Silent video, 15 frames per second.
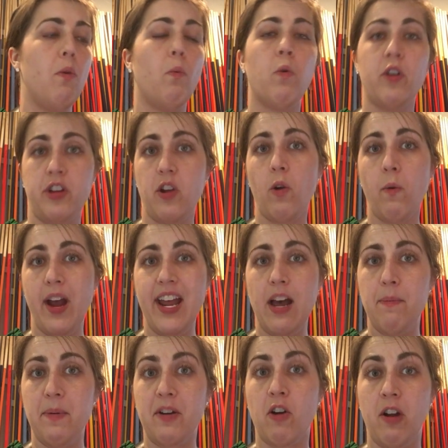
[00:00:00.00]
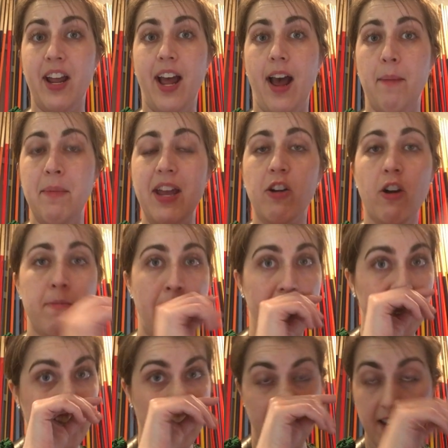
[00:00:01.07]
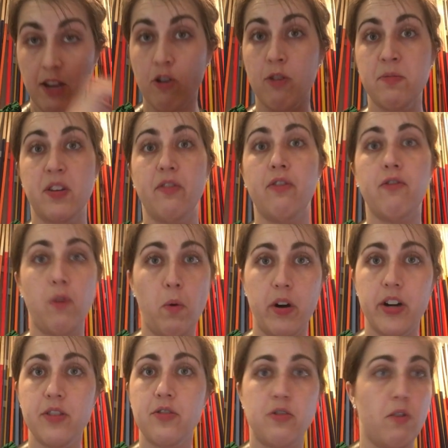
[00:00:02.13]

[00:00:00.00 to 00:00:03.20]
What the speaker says: Work your way up incrementally in groups of 4s.